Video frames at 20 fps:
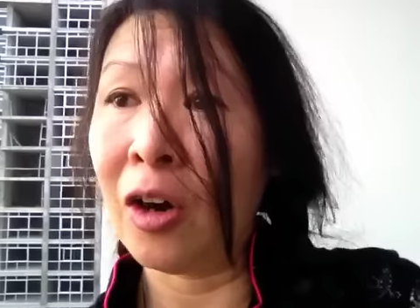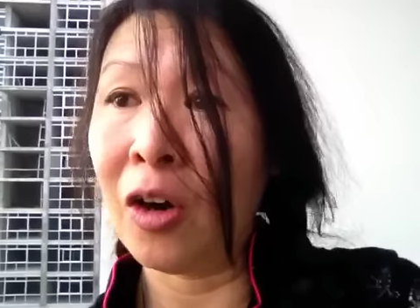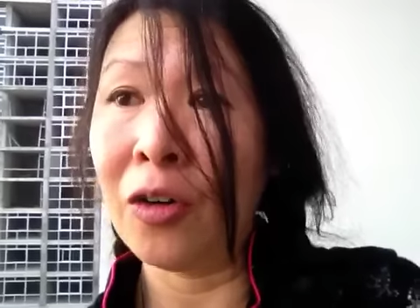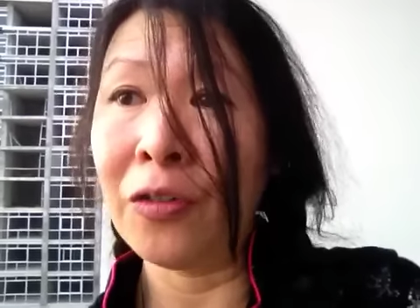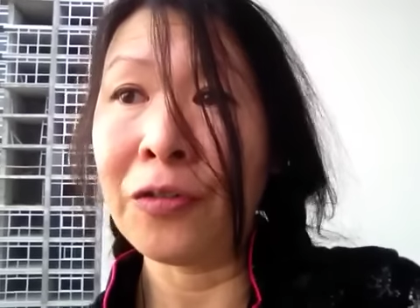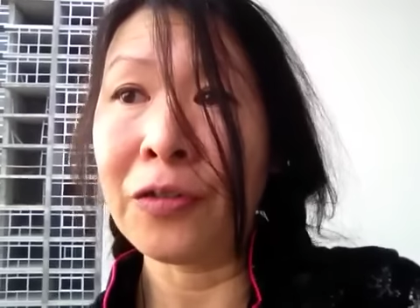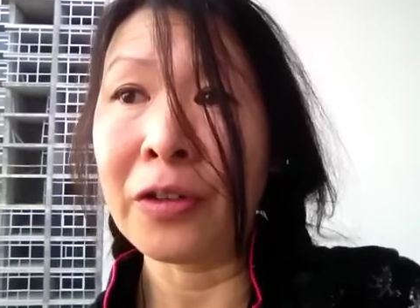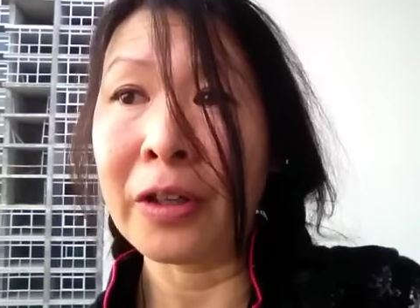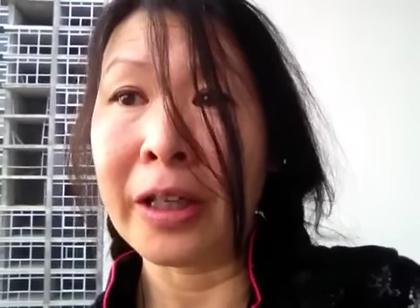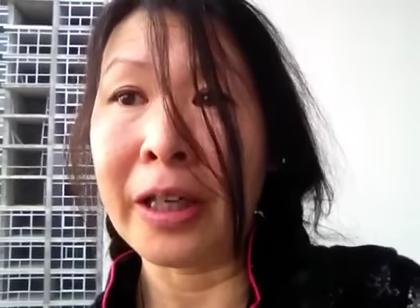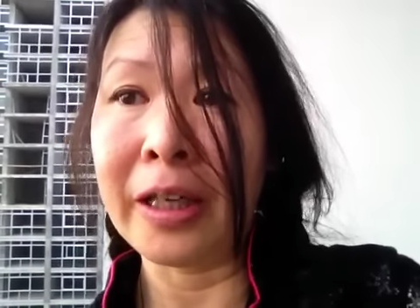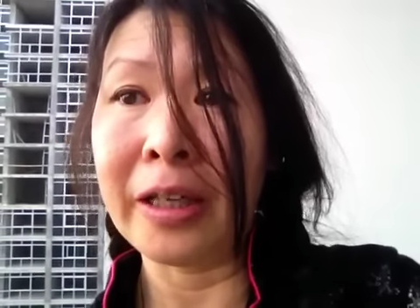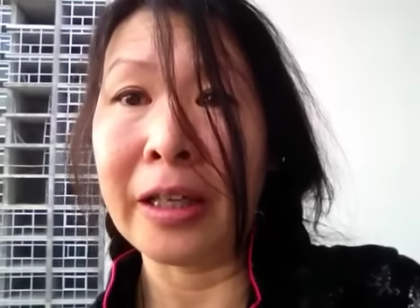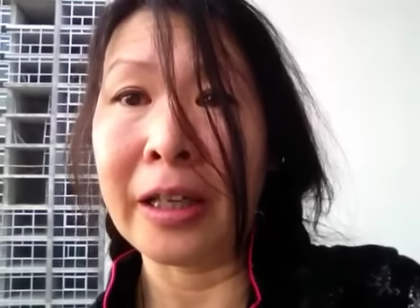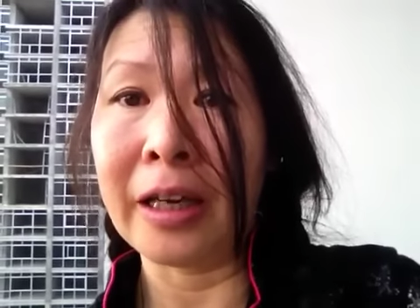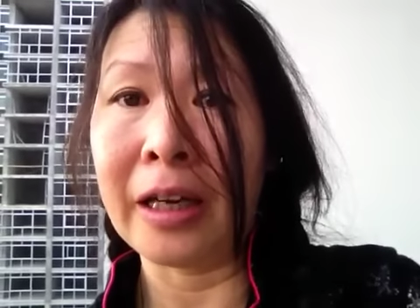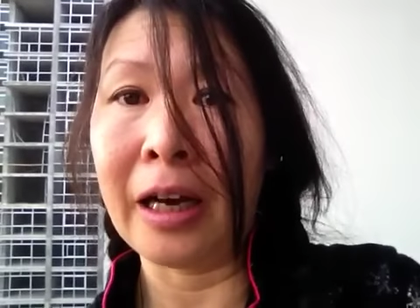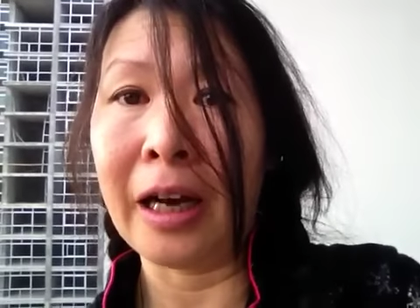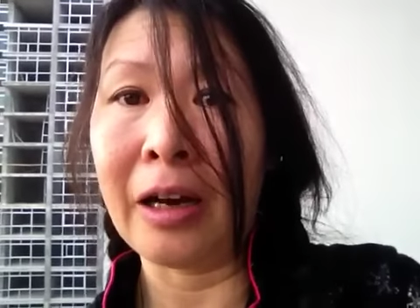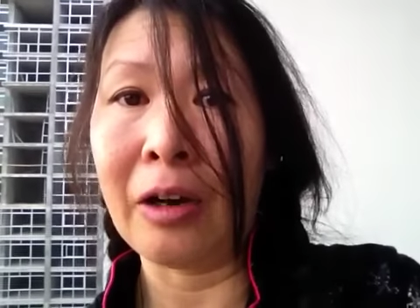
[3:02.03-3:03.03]
hopefully
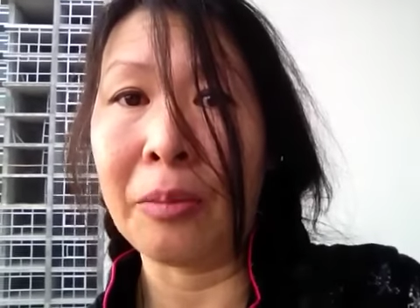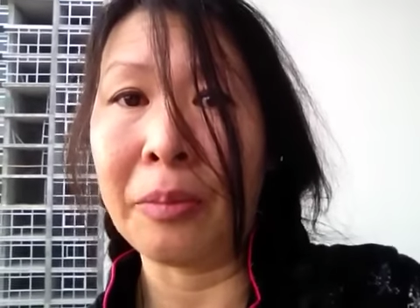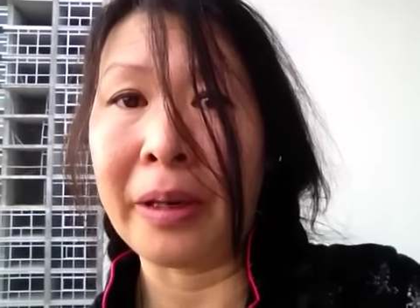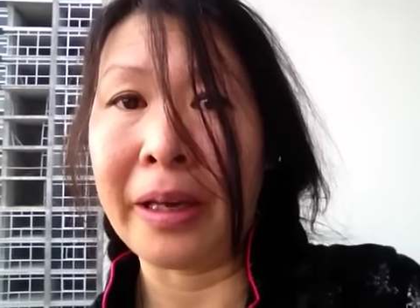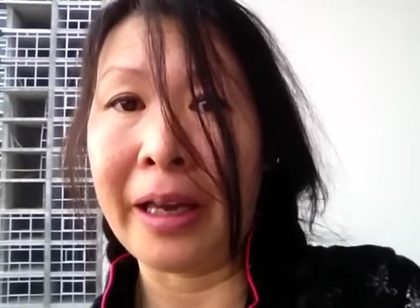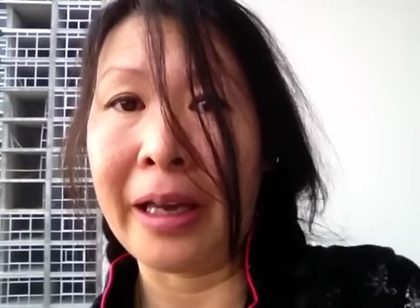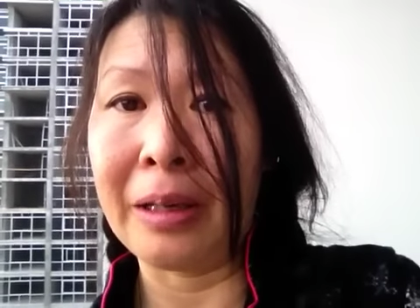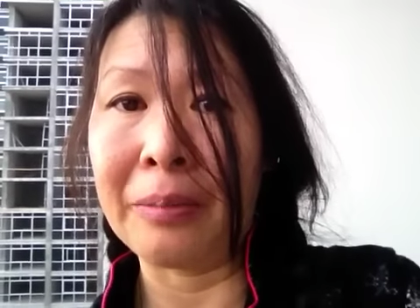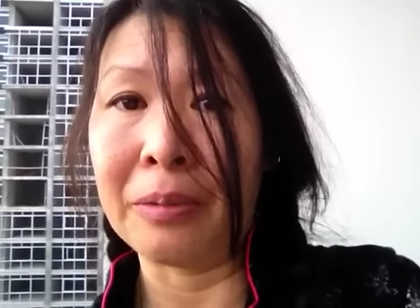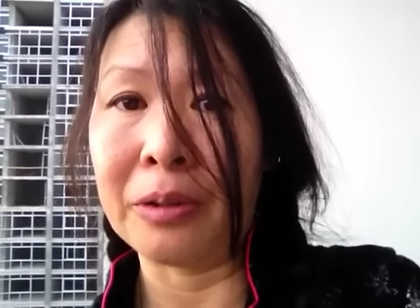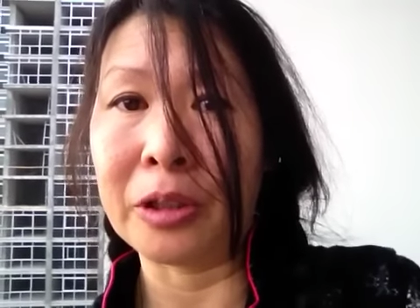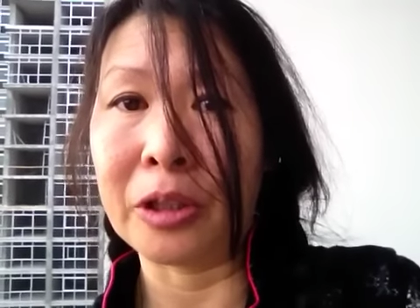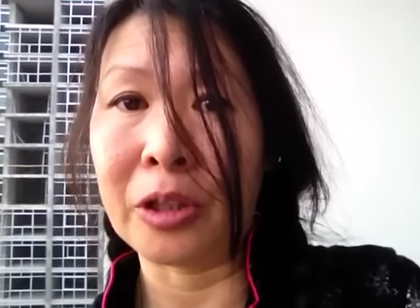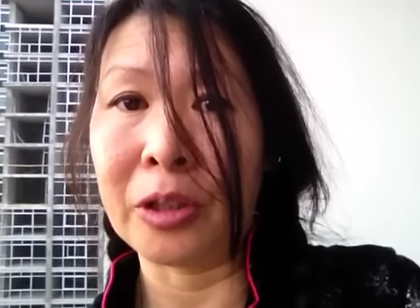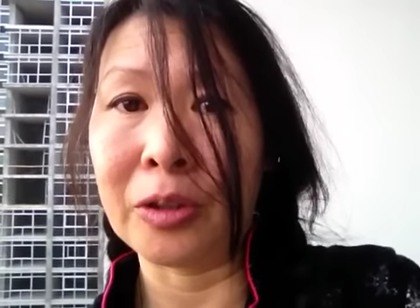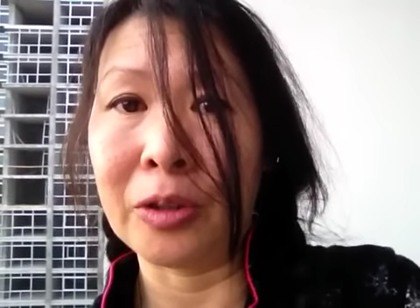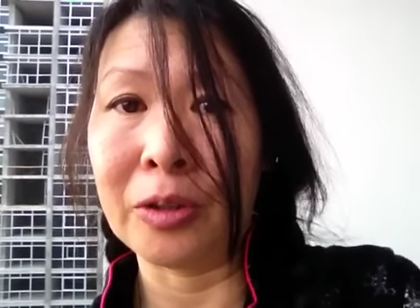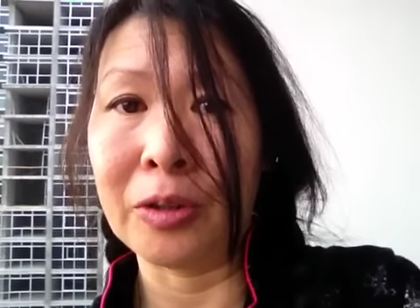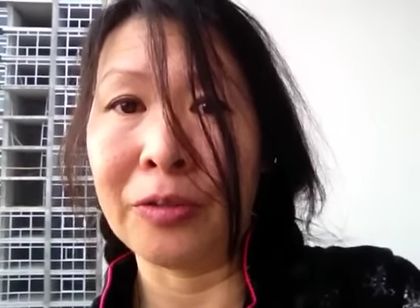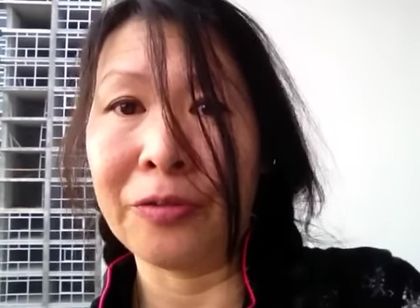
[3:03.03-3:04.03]
that I'll be able to